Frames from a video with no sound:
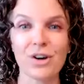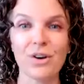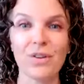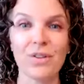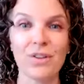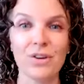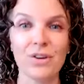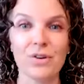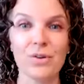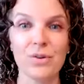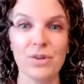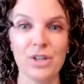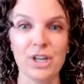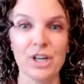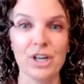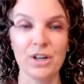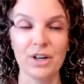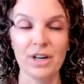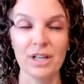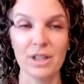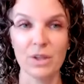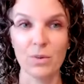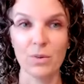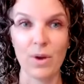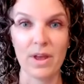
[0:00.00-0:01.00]
to start the new
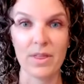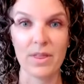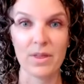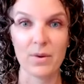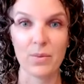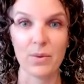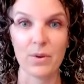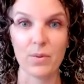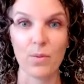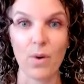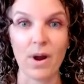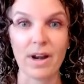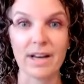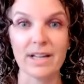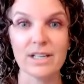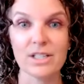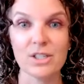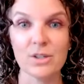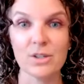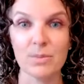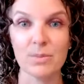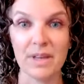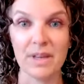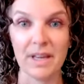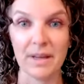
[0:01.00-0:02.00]
year in the way that we want it
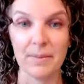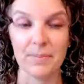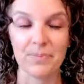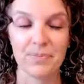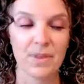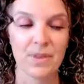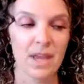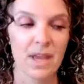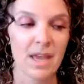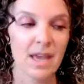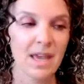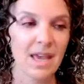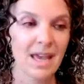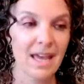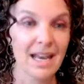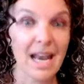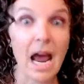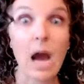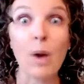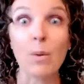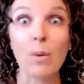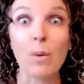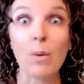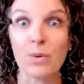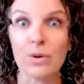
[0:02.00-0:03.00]
to be and
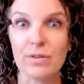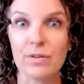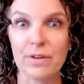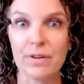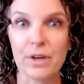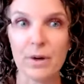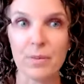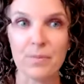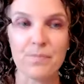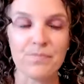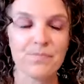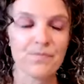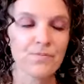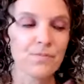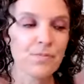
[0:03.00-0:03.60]
how we want to feel.